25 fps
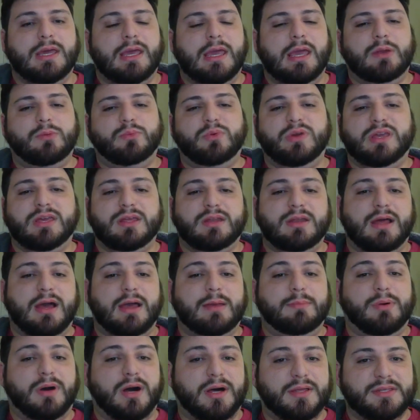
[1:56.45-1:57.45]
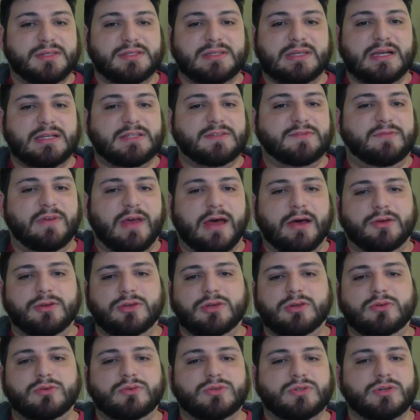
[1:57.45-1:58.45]
and we can hypothesize
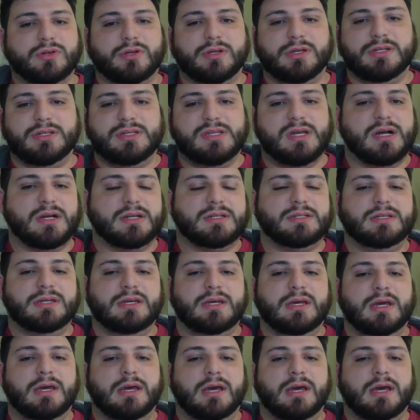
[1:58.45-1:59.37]
values or conduct